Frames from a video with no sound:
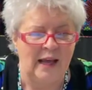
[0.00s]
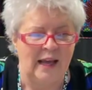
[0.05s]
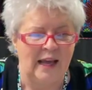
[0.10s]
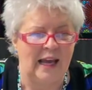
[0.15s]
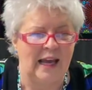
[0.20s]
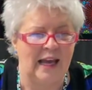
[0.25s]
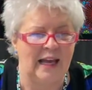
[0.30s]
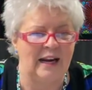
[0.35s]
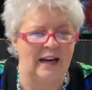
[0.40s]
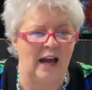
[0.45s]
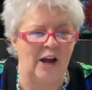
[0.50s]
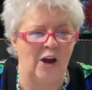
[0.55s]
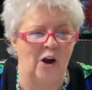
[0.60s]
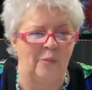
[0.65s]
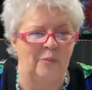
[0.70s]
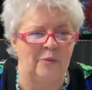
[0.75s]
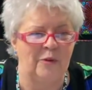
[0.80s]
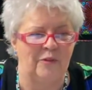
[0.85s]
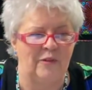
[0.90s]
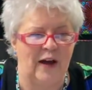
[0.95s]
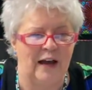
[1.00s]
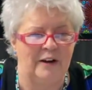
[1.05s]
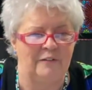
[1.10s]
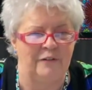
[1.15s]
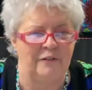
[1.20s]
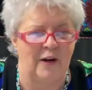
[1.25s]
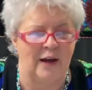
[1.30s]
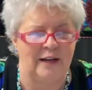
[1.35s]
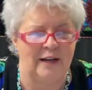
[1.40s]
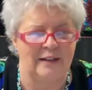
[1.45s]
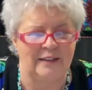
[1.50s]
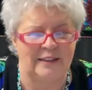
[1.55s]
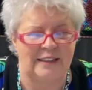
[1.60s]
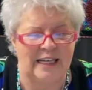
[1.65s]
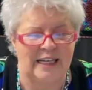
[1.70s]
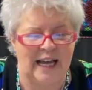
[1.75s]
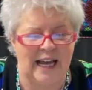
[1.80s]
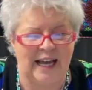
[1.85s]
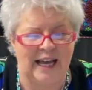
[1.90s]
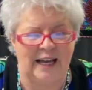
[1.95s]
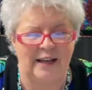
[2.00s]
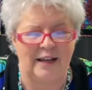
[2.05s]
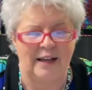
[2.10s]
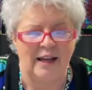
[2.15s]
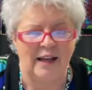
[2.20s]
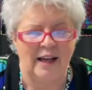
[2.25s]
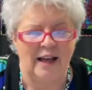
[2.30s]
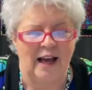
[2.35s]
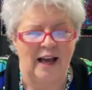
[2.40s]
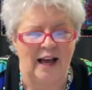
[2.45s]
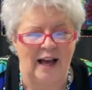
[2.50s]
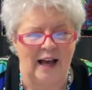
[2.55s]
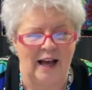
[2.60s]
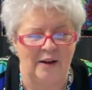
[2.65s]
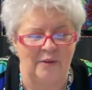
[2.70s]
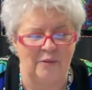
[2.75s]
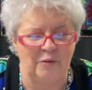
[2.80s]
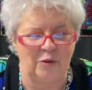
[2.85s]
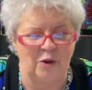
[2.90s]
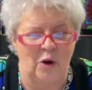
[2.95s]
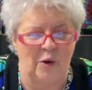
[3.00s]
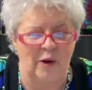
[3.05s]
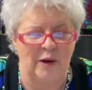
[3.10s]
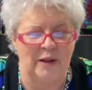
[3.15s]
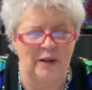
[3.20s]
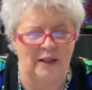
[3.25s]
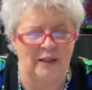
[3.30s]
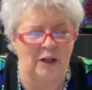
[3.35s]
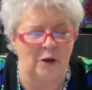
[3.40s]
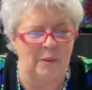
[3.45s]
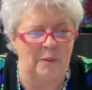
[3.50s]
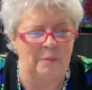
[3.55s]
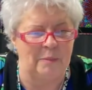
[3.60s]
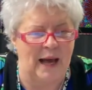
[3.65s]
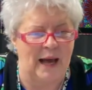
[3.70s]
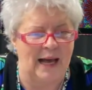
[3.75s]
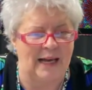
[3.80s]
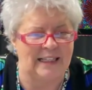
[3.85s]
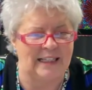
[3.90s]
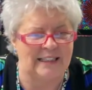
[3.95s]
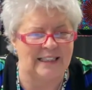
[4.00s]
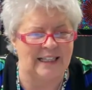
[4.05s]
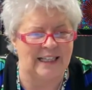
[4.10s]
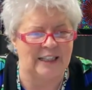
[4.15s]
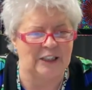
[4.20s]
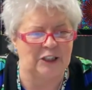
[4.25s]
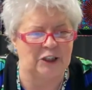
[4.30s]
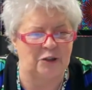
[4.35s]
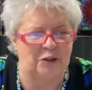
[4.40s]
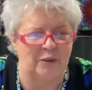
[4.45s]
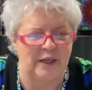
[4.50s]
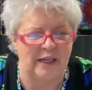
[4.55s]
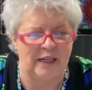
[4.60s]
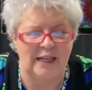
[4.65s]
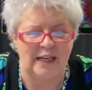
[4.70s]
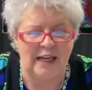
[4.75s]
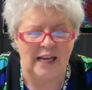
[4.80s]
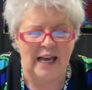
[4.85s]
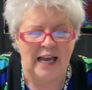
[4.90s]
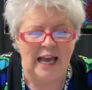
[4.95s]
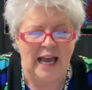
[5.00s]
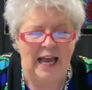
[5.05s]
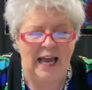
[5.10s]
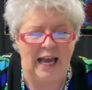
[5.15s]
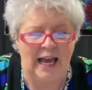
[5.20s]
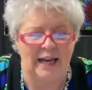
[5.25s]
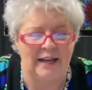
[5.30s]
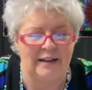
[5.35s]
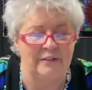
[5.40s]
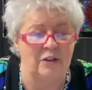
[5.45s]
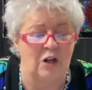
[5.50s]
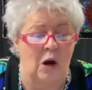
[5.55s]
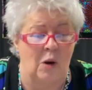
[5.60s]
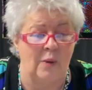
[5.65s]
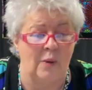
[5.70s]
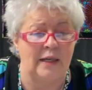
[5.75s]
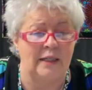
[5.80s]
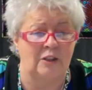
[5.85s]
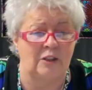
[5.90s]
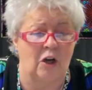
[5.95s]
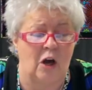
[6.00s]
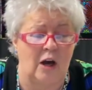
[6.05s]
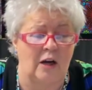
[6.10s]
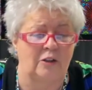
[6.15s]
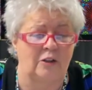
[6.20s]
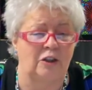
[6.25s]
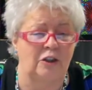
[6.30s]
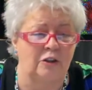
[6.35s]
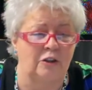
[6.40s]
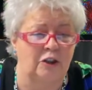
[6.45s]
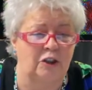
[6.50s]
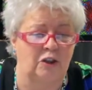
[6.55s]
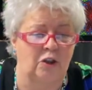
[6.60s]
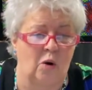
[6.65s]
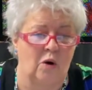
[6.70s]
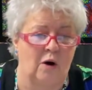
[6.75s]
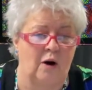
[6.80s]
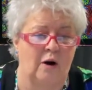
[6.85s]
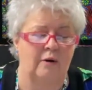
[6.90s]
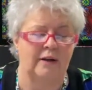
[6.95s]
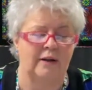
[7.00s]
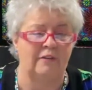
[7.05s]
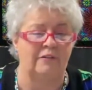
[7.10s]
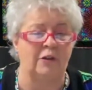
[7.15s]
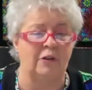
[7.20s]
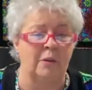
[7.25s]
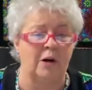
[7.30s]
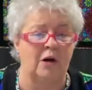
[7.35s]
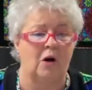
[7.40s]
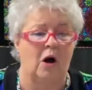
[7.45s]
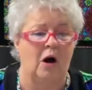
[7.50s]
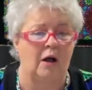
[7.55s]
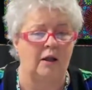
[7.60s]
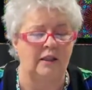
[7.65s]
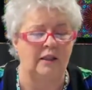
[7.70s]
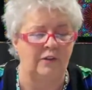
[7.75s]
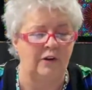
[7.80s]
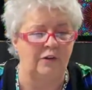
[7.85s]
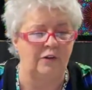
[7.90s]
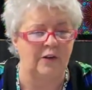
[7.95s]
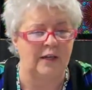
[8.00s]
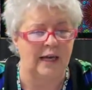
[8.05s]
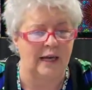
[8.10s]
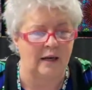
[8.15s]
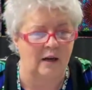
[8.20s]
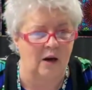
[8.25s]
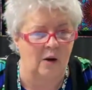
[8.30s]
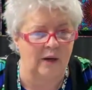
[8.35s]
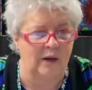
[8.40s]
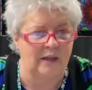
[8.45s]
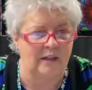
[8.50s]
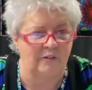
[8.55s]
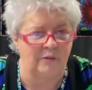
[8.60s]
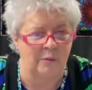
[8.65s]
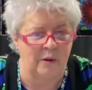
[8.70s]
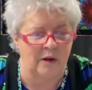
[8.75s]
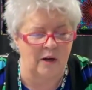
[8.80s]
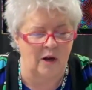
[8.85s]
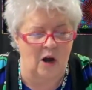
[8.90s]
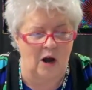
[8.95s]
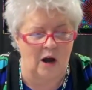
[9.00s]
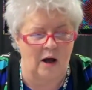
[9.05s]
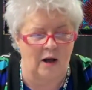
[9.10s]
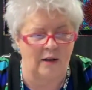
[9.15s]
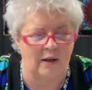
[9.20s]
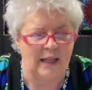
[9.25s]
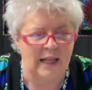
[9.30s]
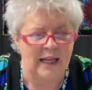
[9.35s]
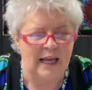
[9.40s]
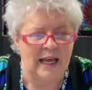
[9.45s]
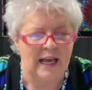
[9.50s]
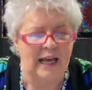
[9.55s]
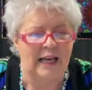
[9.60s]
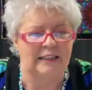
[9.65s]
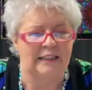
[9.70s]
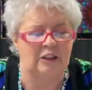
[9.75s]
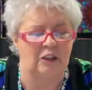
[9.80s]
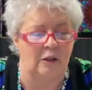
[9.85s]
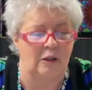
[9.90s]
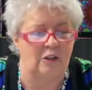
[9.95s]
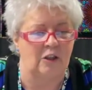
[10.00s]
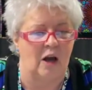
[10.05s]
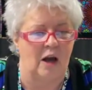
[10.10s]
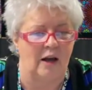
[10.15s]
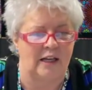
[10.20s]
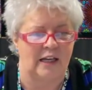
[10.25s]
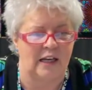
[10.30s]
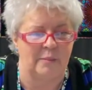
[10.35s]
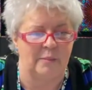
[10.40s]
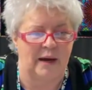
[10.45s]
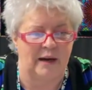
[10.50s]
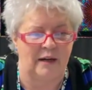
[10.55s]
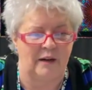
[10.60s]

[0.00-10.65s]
And I hope you've had fun today um, going a little bit back into history and go and talk to your store. Give them a call, even if you can't go and give them a call and start talking about it.